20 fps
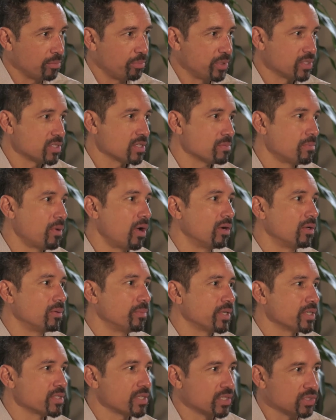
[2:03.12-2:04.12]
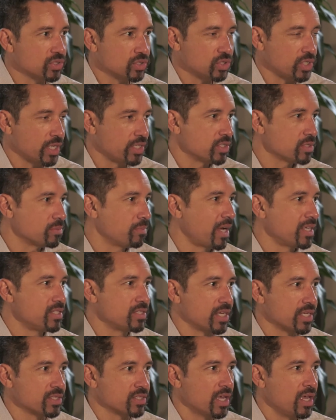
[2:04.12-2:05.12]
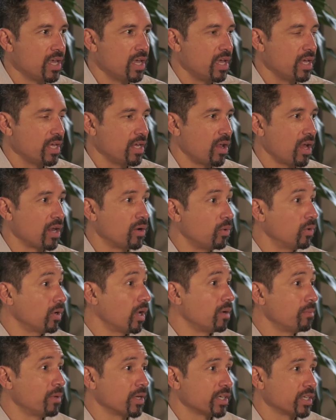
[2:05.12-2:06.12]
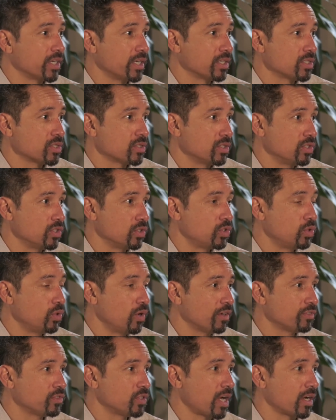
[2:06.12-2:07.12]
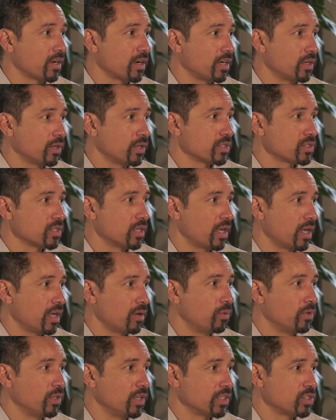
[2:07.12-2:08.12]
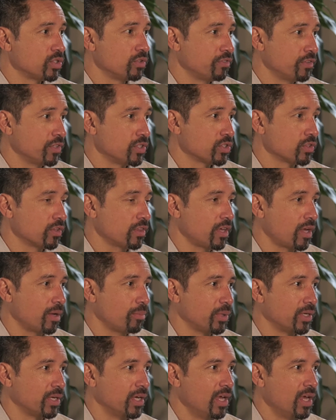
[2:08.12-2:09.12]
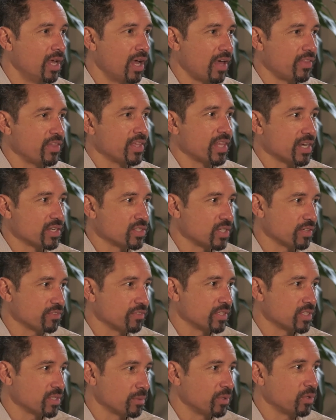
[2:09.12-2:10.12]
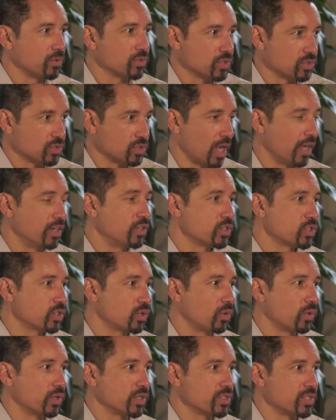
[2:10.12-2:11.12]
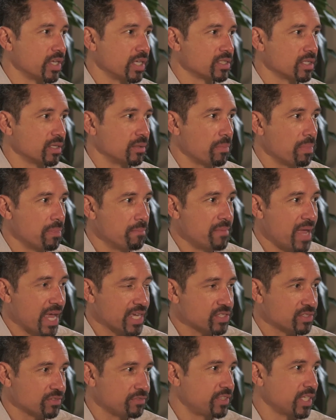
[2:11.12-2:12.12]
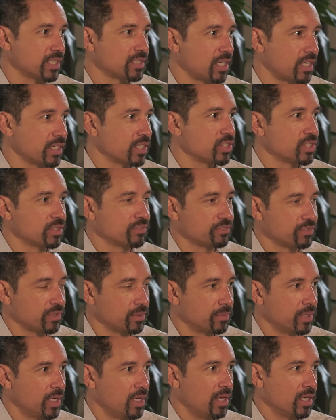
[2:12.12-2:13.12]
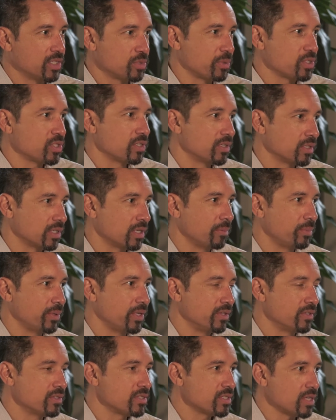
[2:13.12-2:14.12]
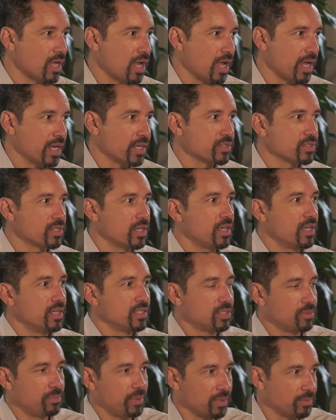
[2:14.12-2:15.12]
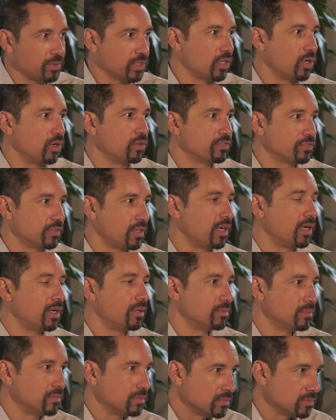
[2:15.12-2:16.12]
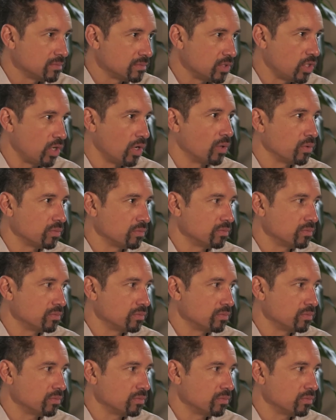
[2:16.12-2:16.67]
business model because that changes mindsets. You know, I don't, I'm not going to get us, you know, too off track. I know because I won't let you finish your thought, but I think that is definitely something underscores that's a massive tectonic shift from, especially a company this size to be able to go from, you know,